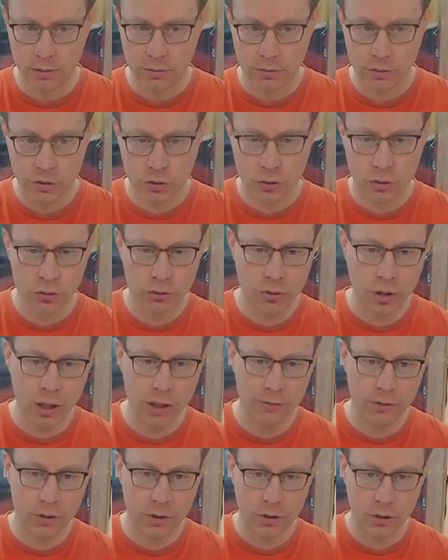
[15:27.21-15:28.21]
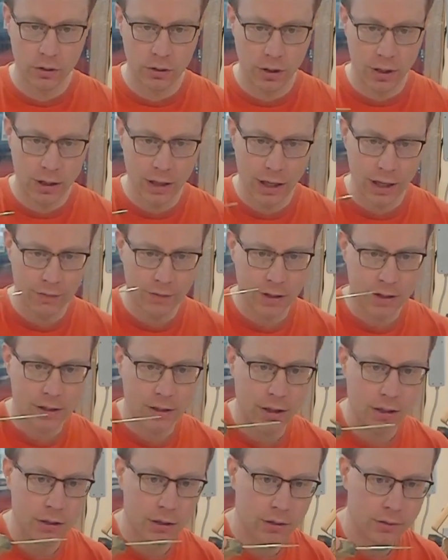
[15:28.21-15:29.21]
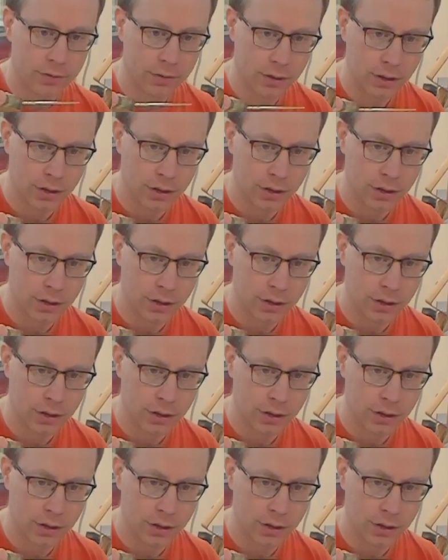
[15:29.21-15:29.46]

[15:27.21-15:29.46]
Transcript: screwdriver, or I have this kind of